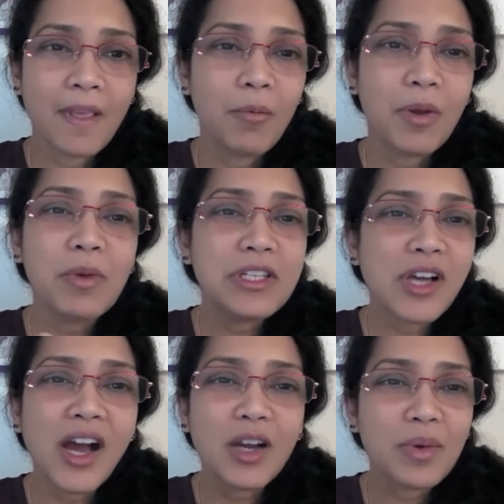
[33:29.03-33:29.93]
we
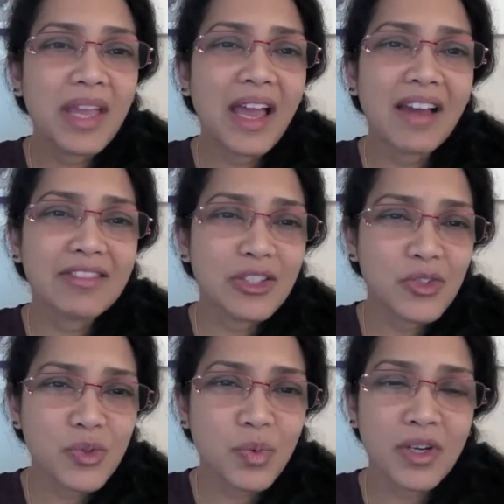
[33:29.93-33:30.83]
talk, we have to
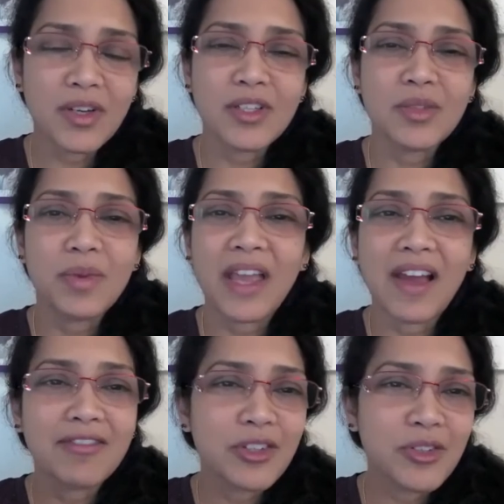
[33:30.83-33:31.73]
use words, we
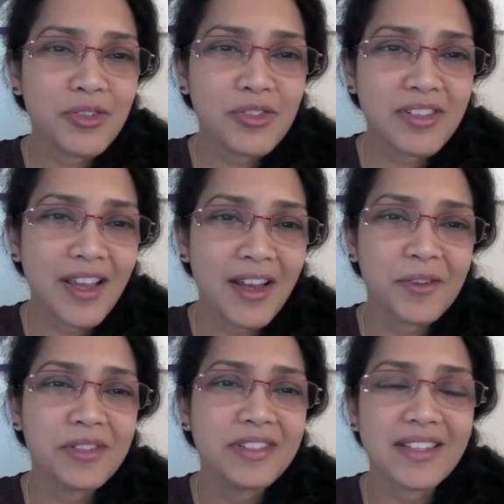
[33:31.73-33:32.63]
have to use
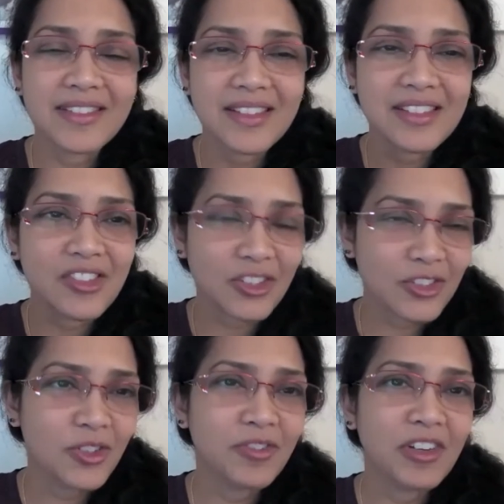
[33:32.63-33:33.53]
nouns. That's the
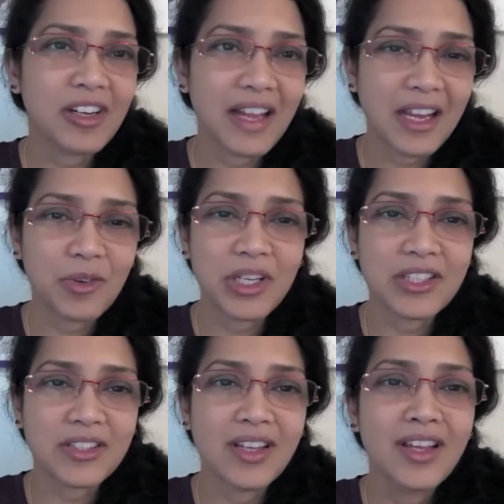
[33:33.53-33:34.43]
structure of our
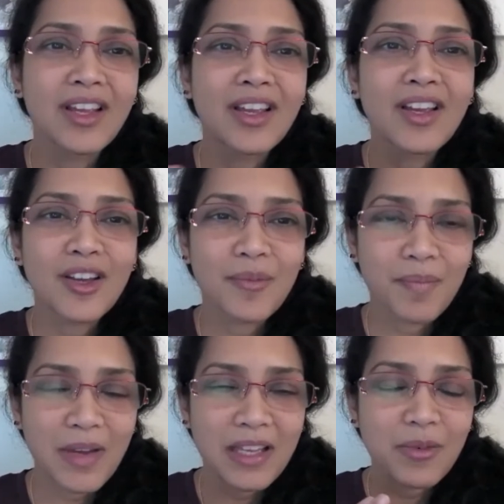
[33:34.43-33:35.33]
language.
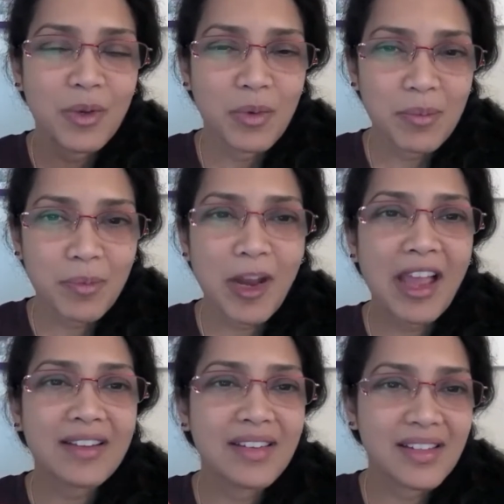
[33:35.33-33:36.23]
But when we
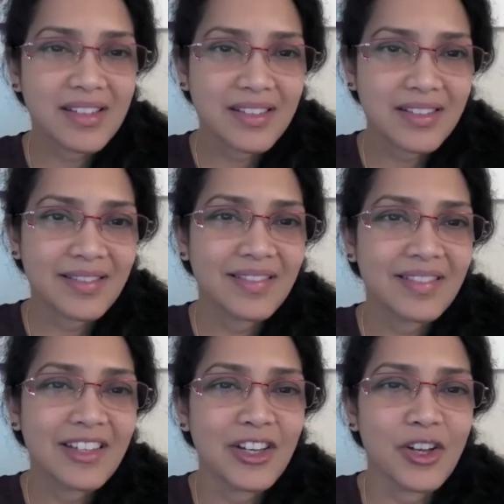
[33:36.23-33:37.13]
practice,
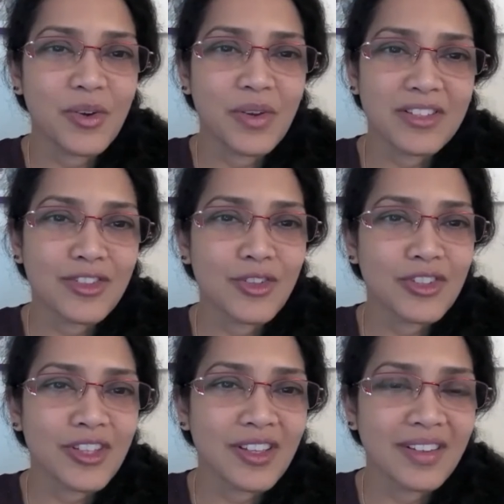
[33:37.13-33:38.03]
you know, it's
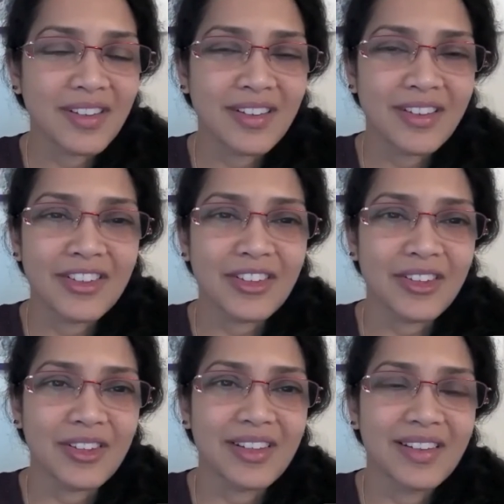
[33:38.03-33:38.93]
good
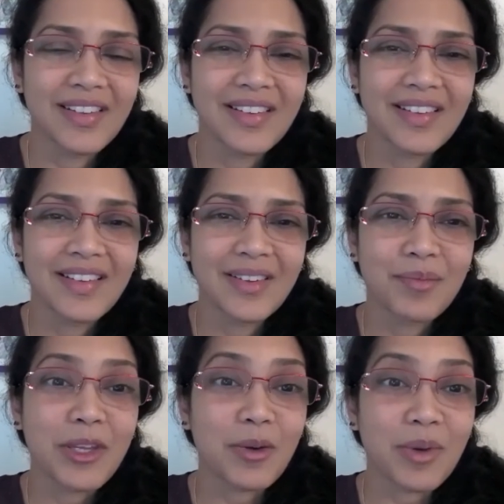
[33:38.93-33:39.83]
to
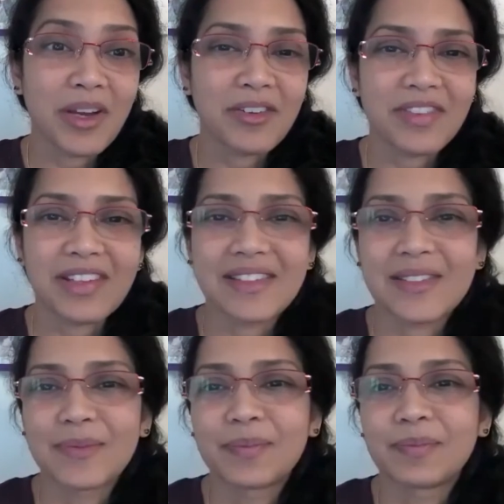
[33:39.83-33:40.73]
be aware of this.